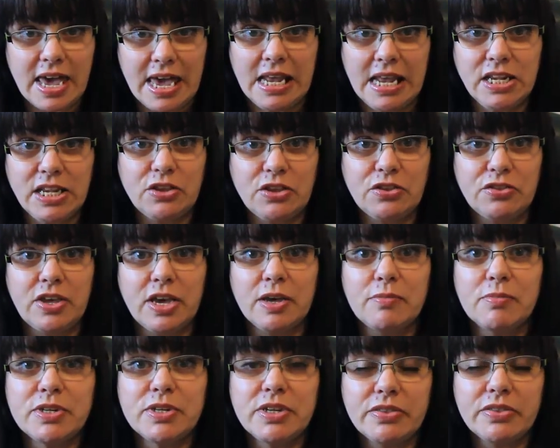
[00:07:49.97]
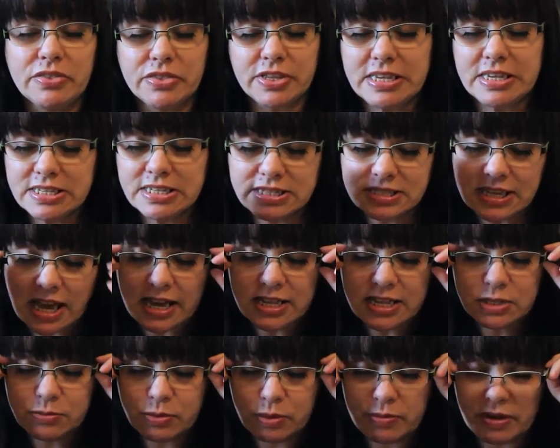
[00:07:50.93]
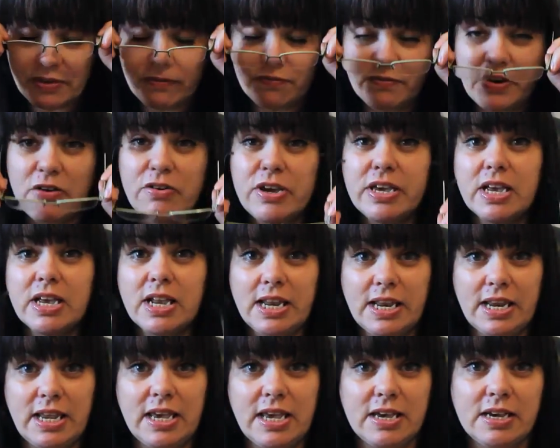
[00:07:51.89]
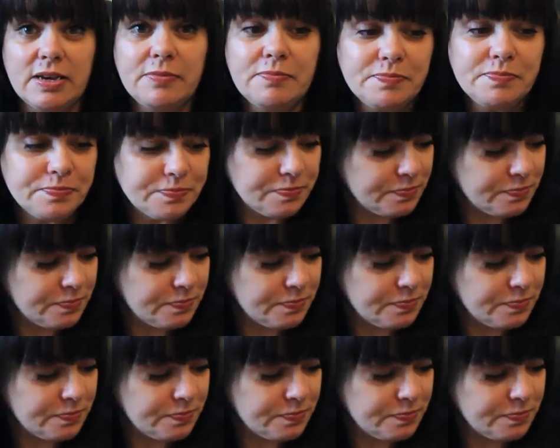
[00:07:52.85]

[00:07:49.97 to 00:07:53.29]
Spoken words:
anything, but these signs will be very clear